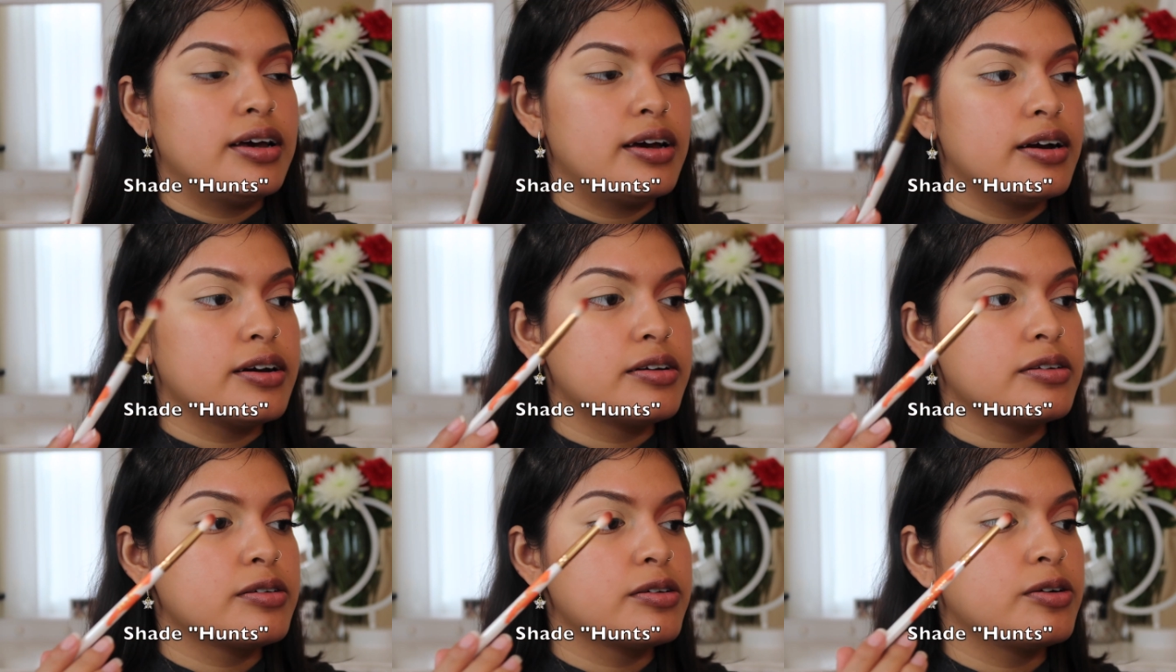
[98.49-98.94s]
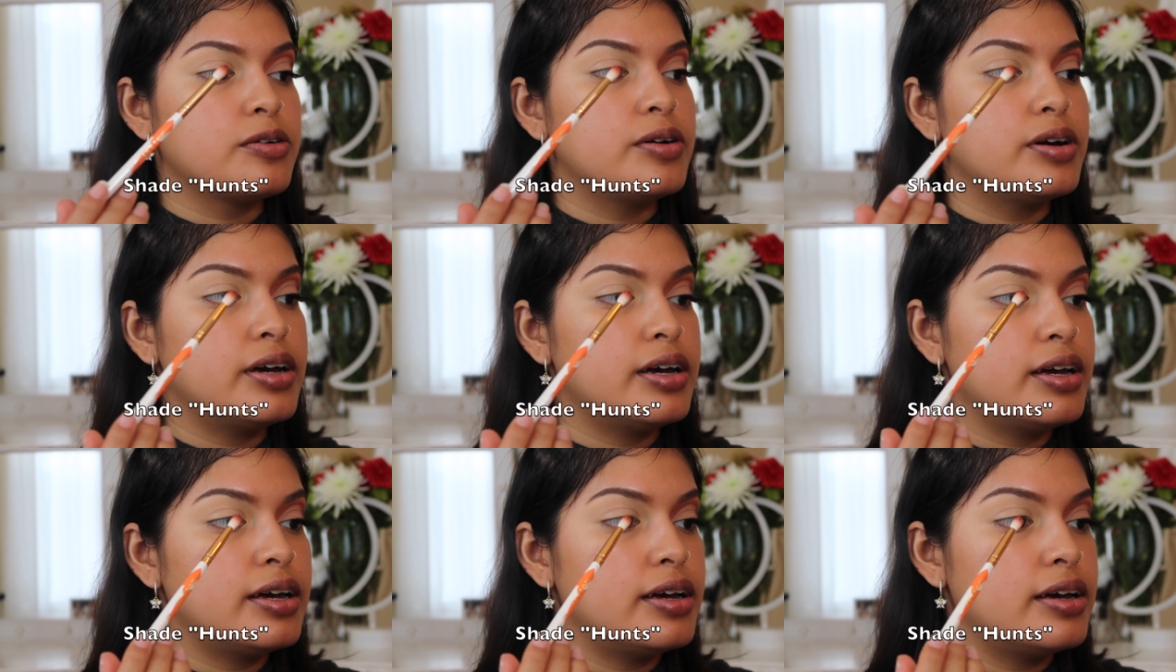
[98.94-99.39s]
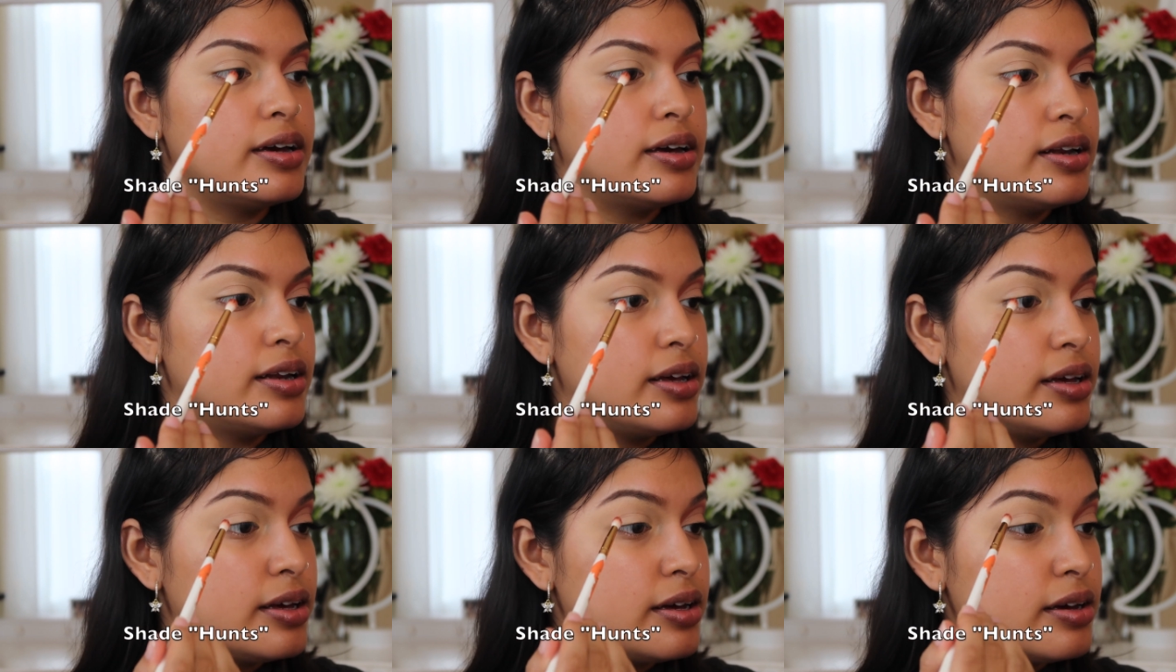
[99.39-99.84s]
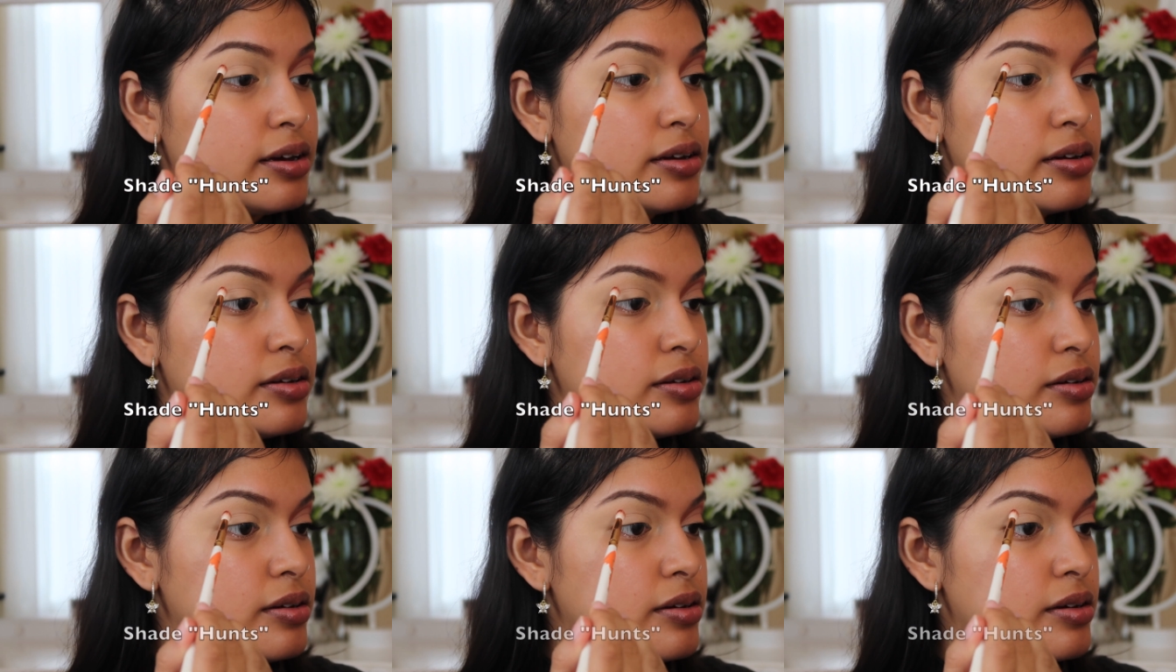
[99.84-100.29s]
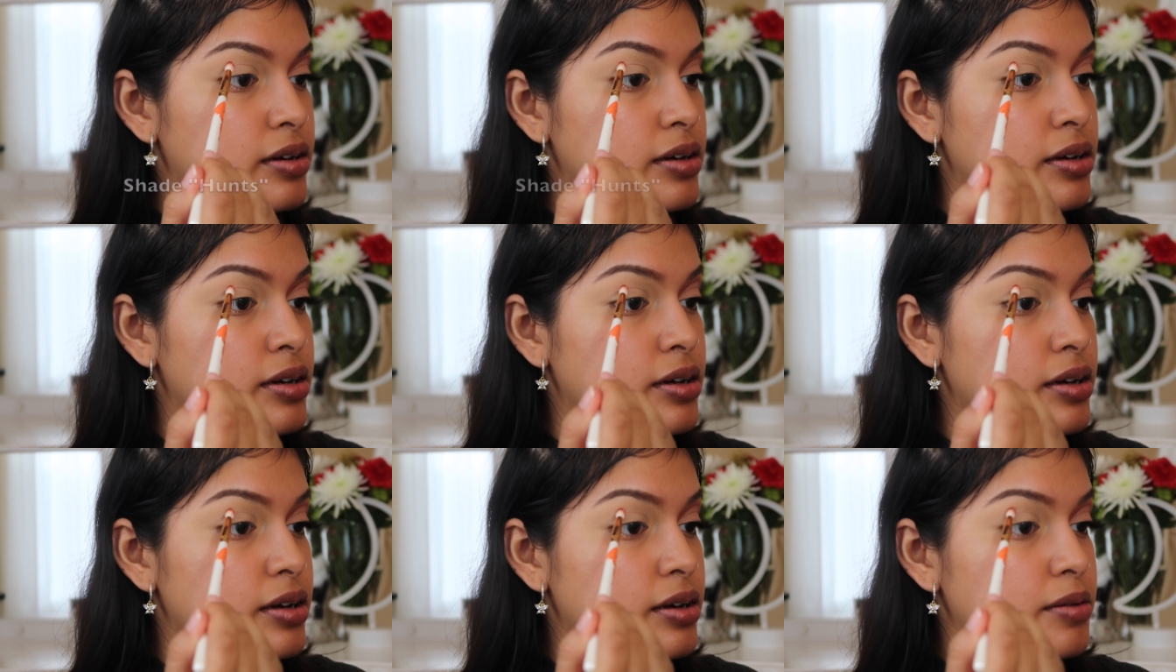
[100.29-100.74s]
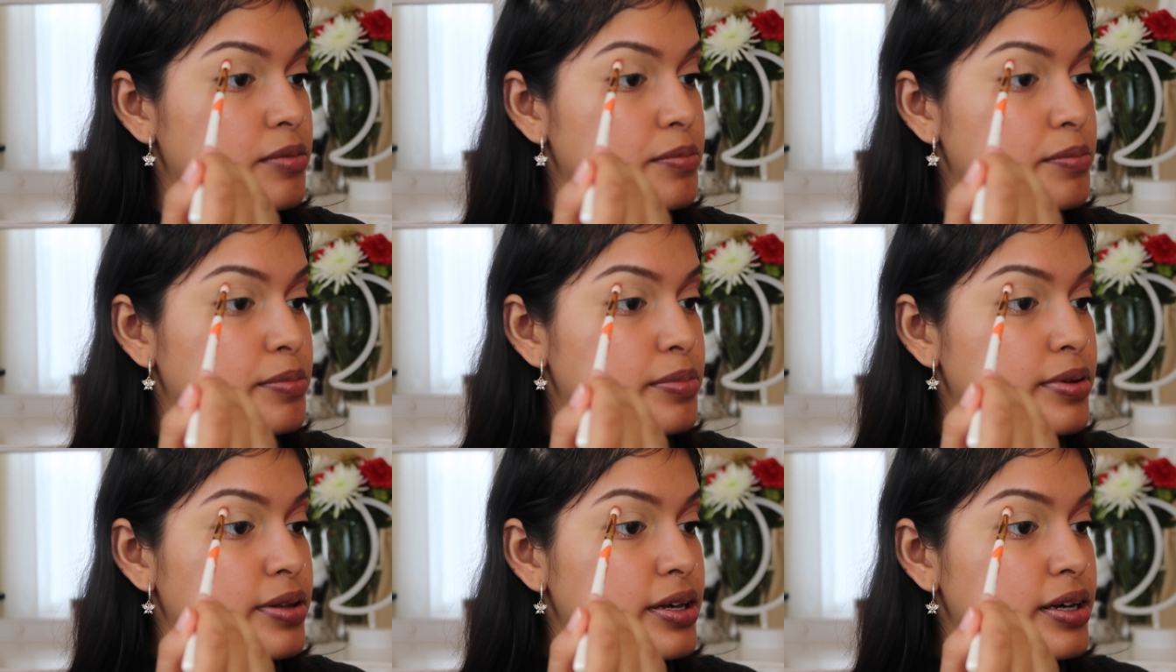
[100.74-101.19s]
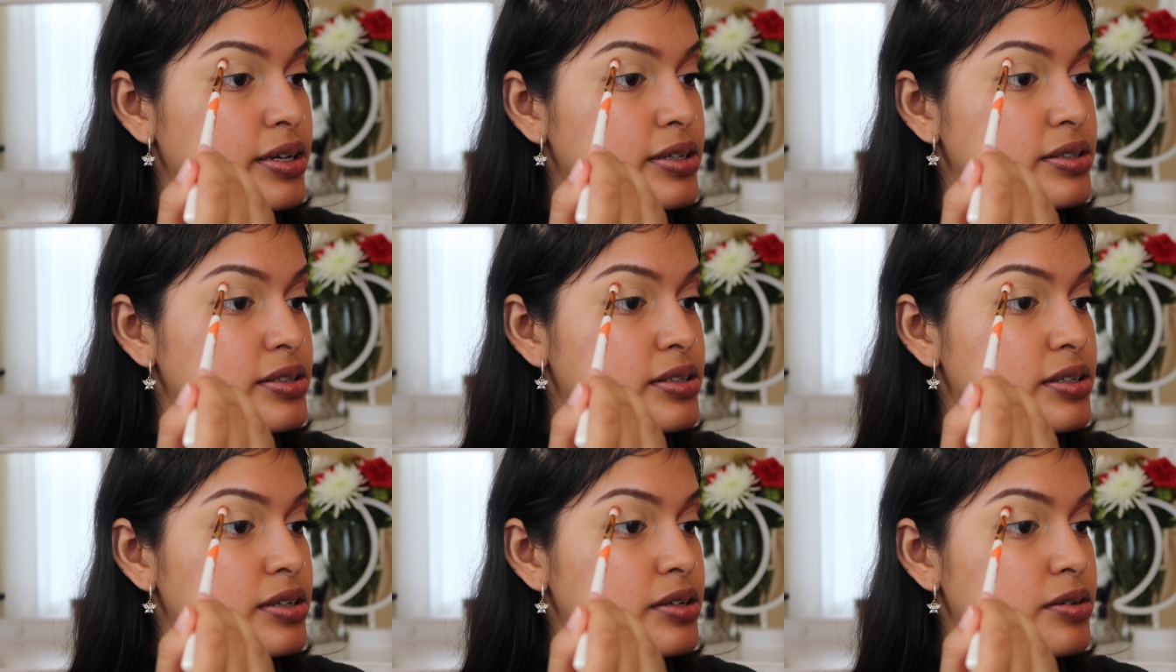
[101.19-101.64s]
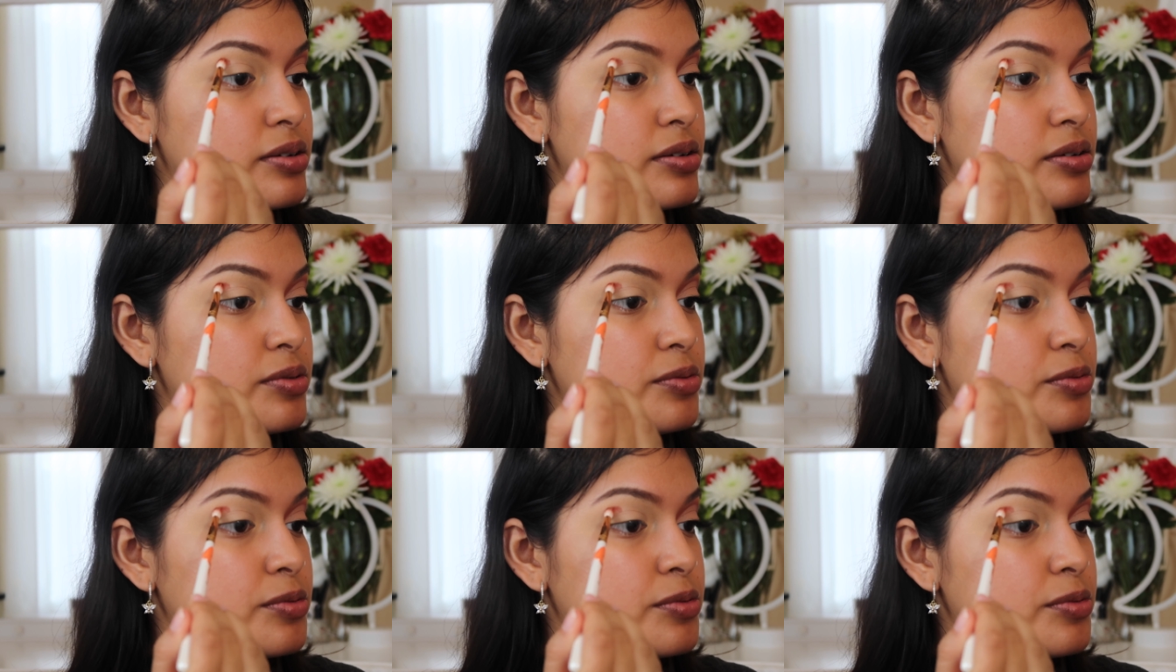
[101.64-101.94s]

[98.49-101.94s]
I'm gonna go ahead and place it.